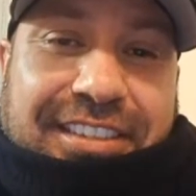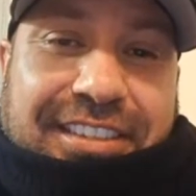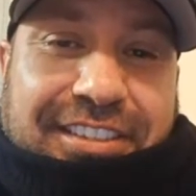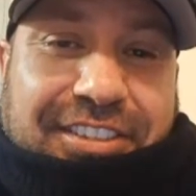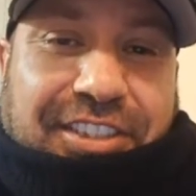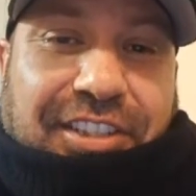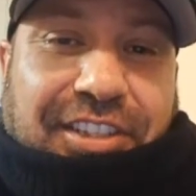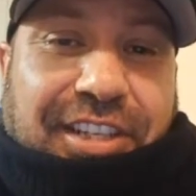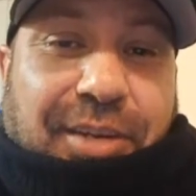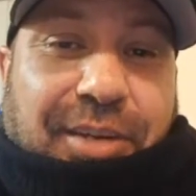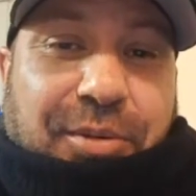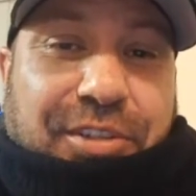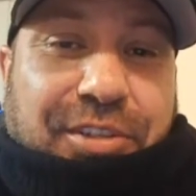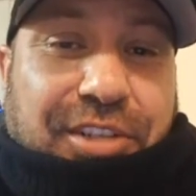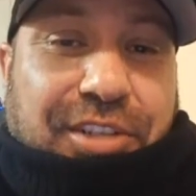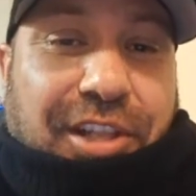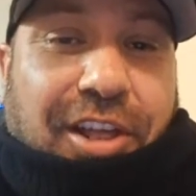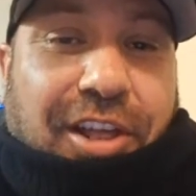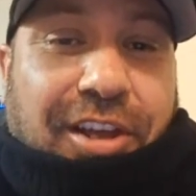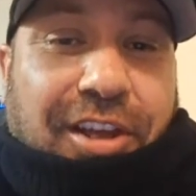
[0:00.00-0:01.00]
Still, that was a
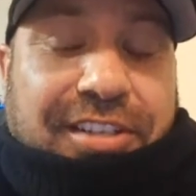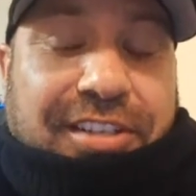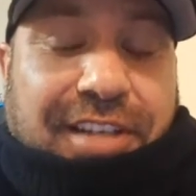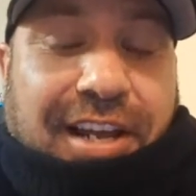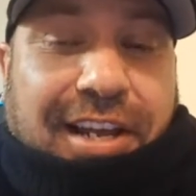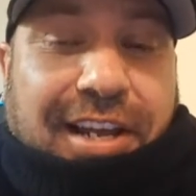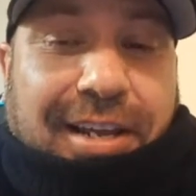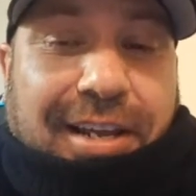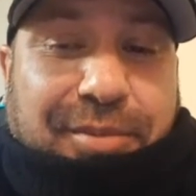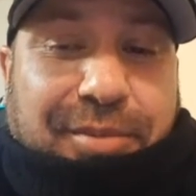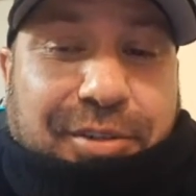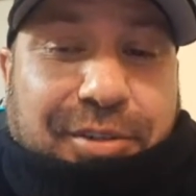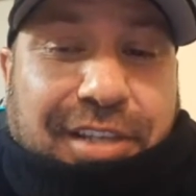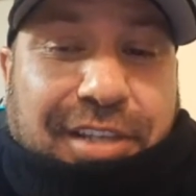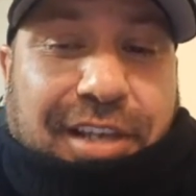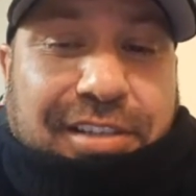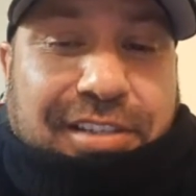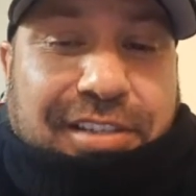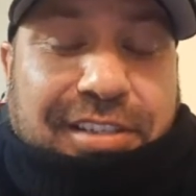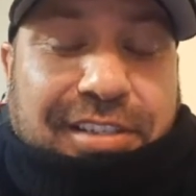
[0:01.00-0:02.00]
long time.
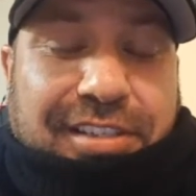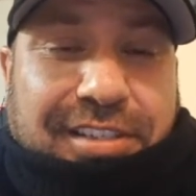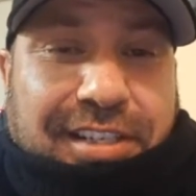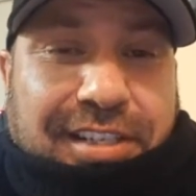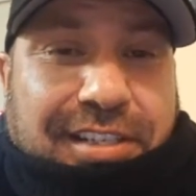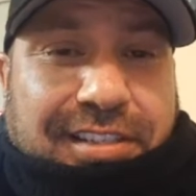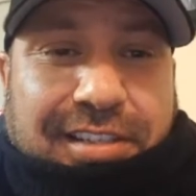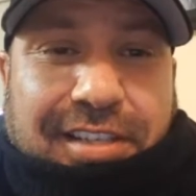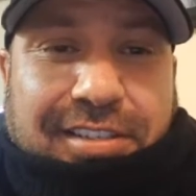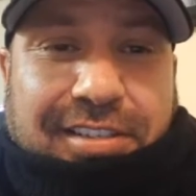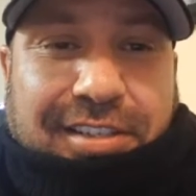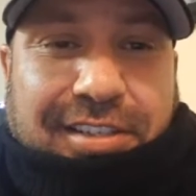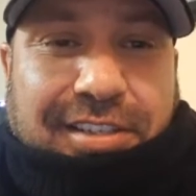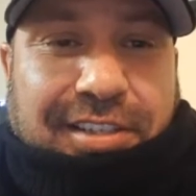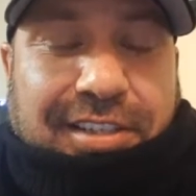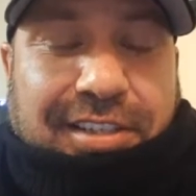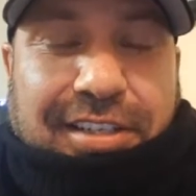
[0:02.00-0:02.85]
2006. That's a good.